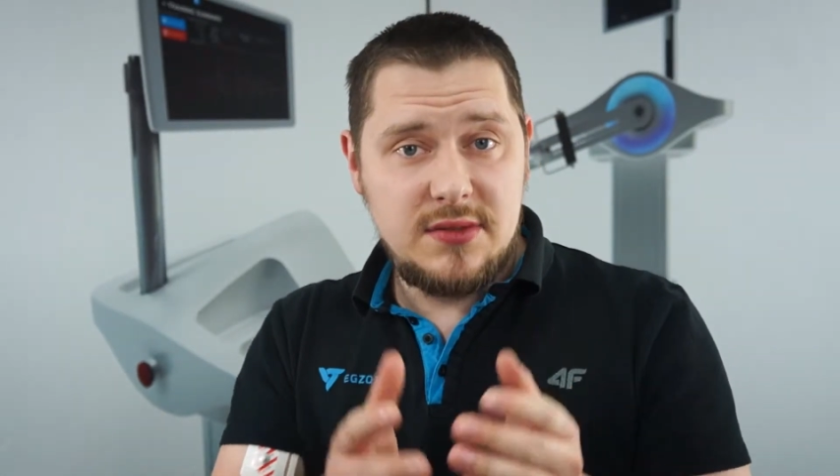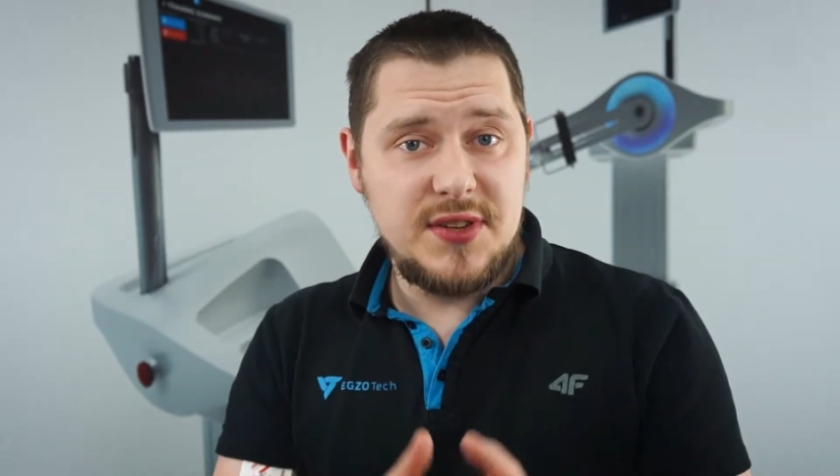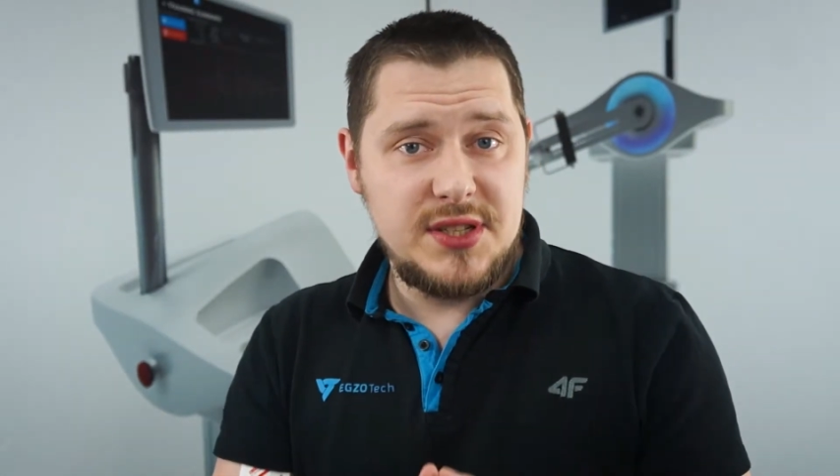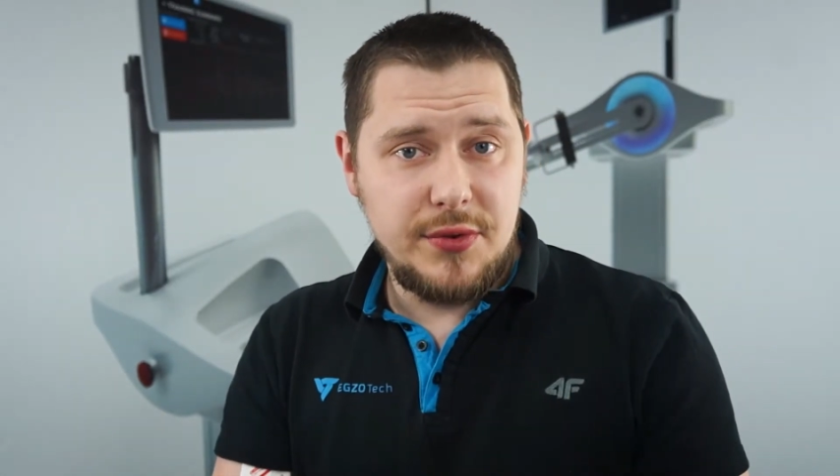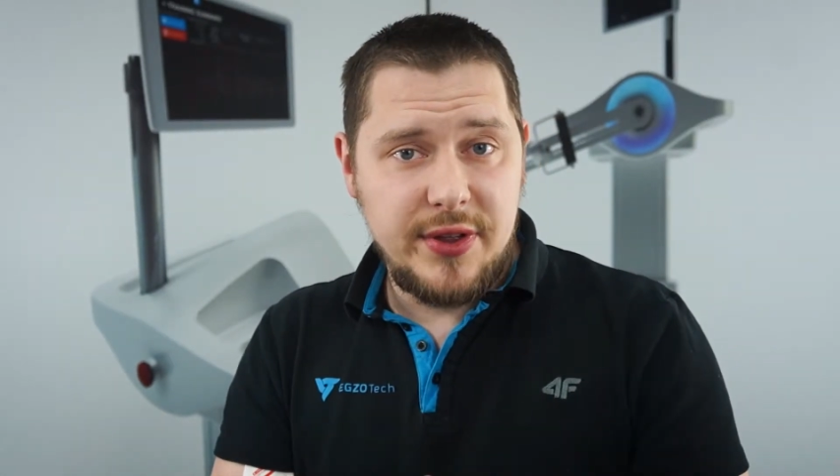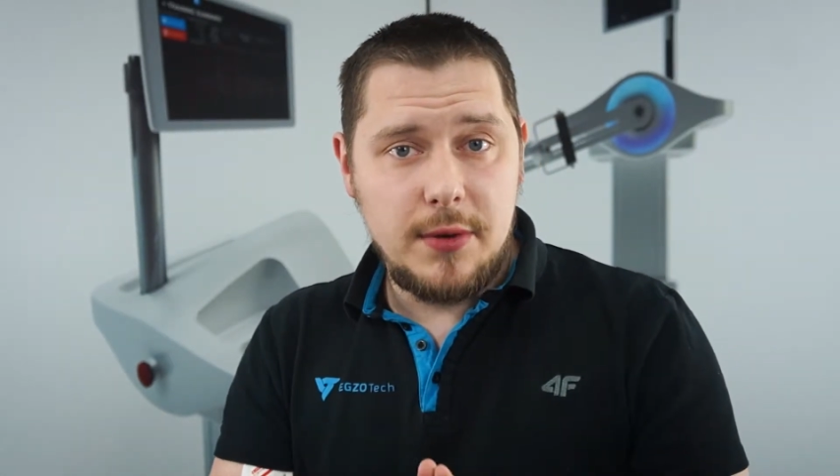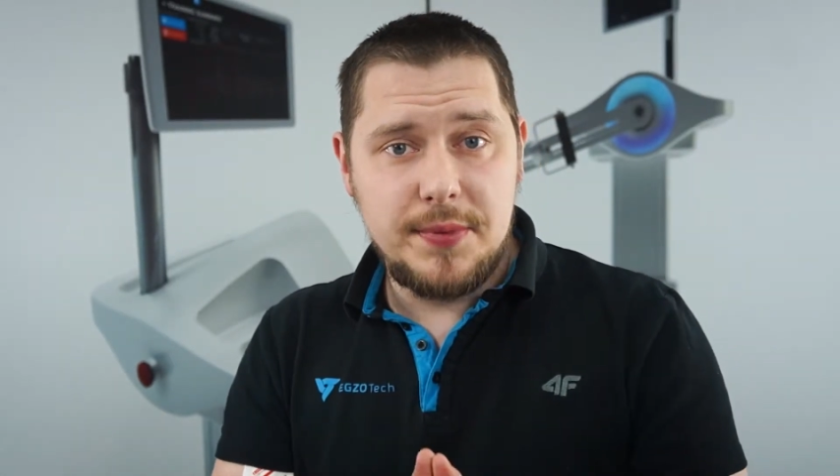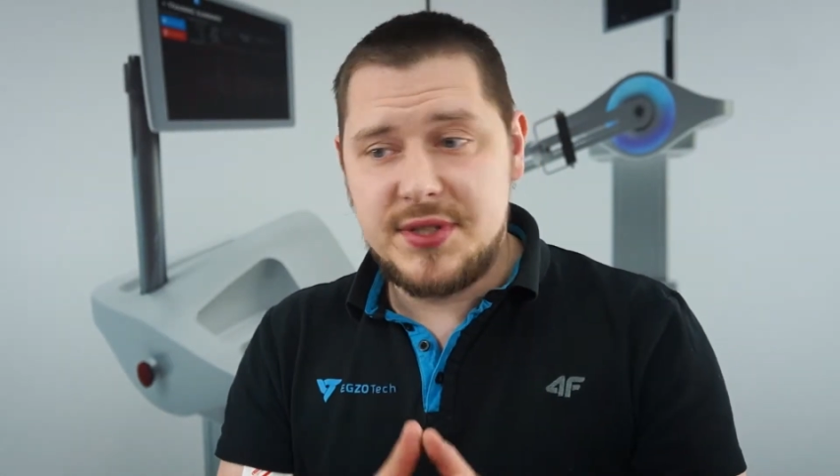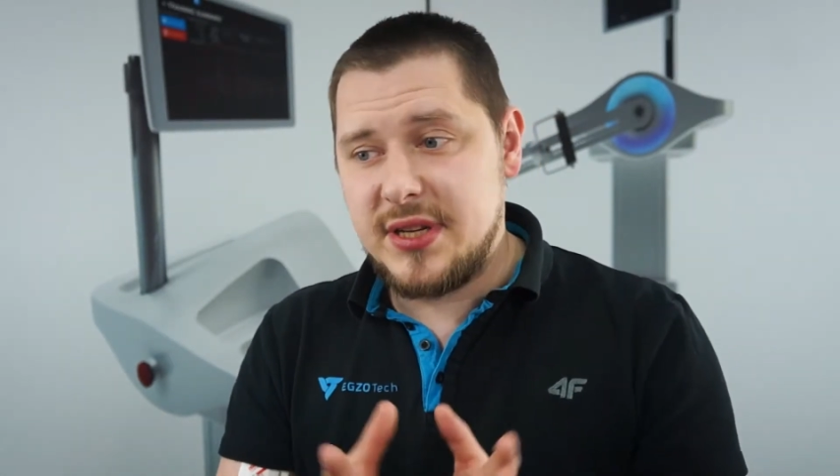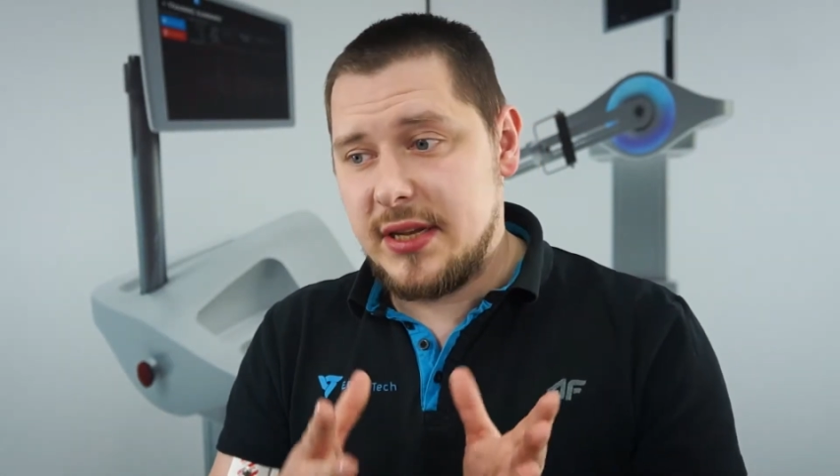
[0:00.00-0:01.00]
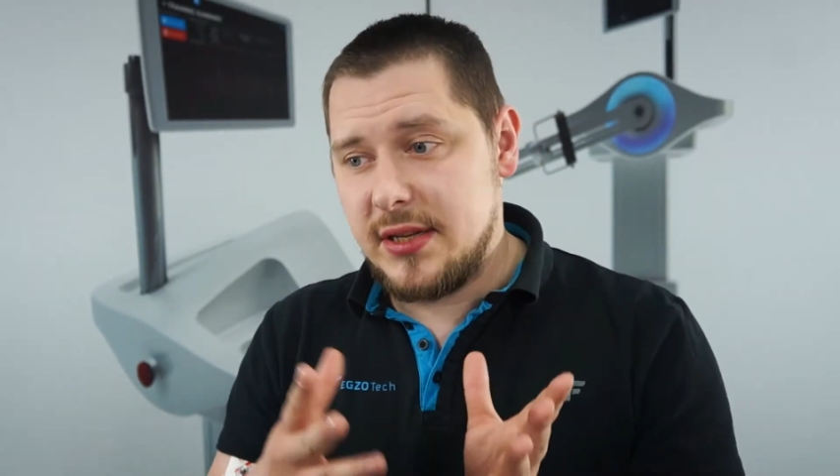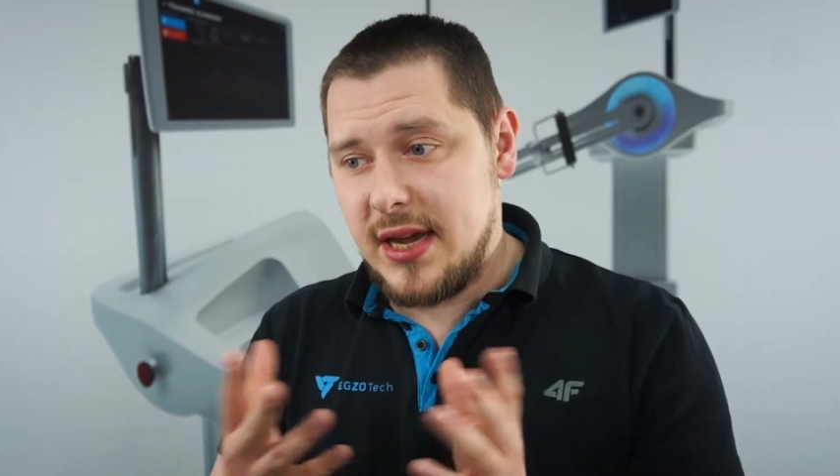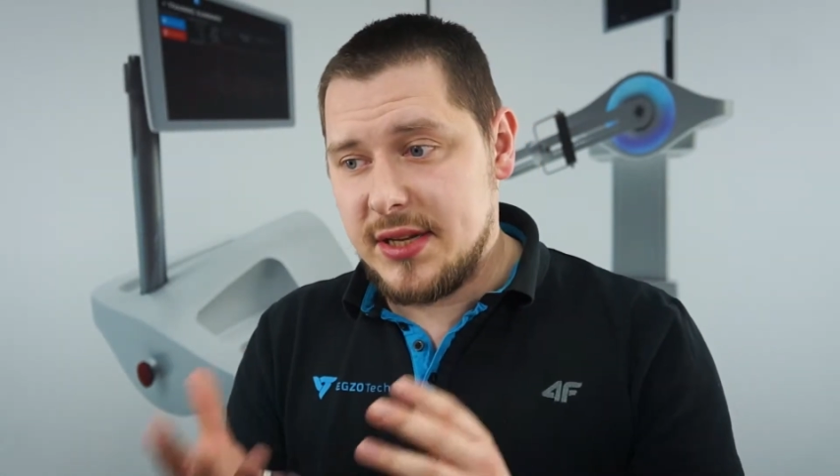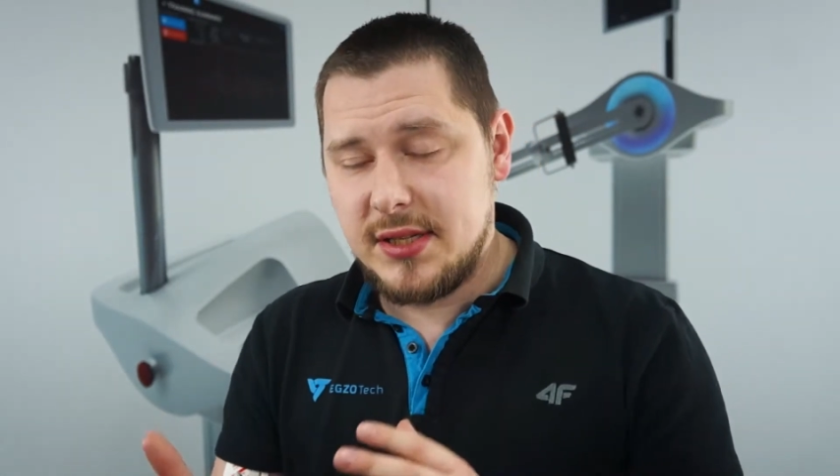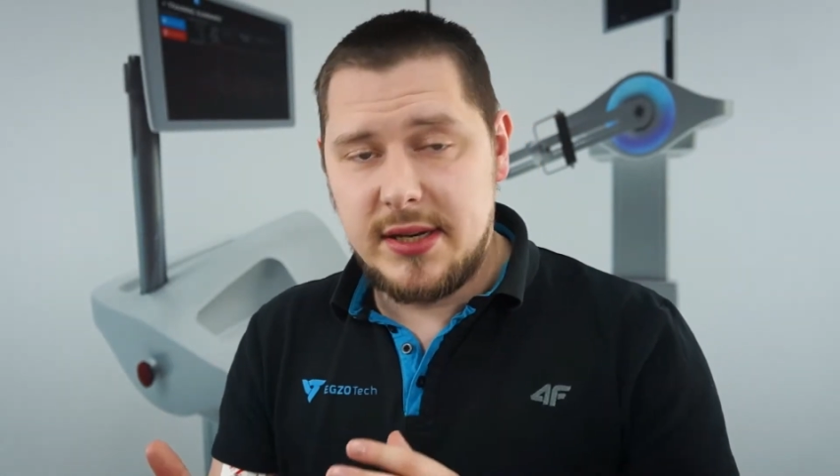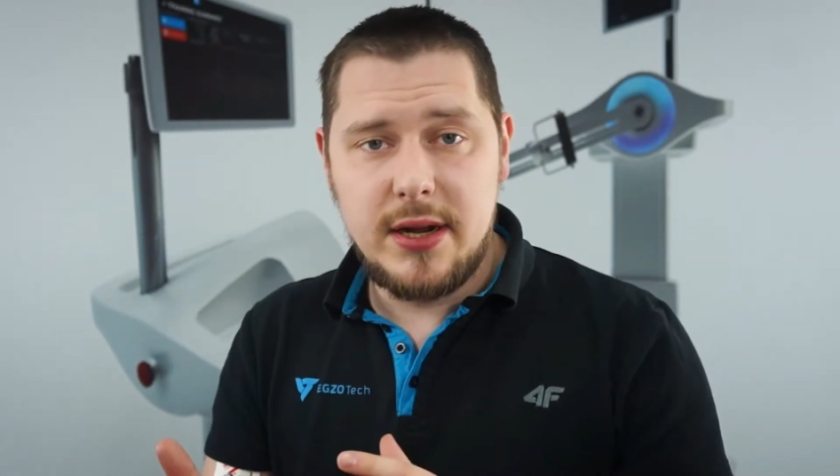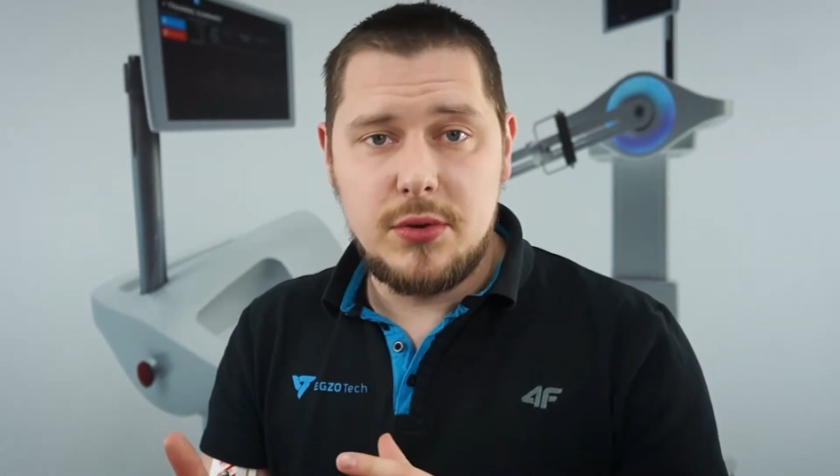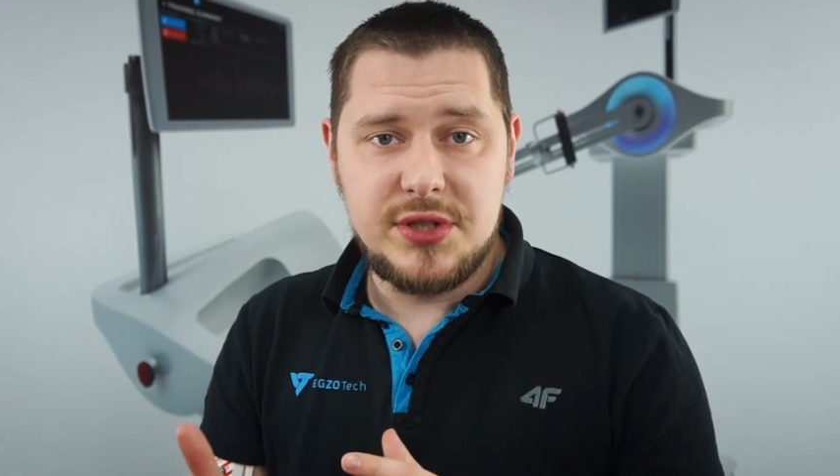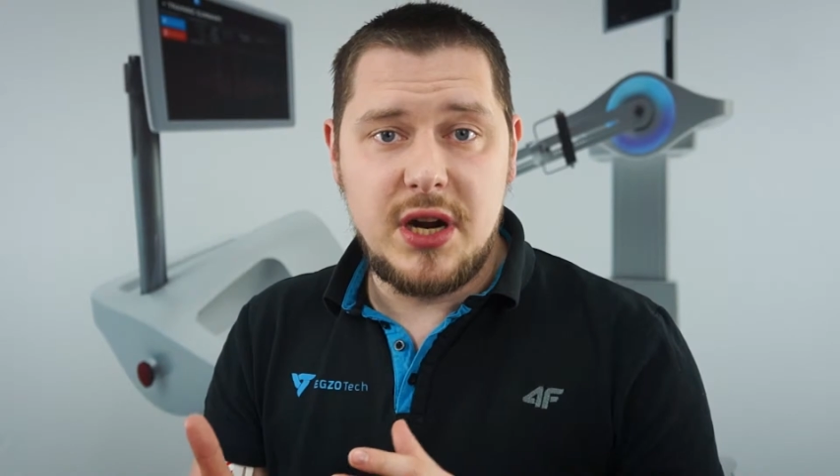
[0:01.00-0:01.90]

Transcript: physiotherapists and as clinic owners,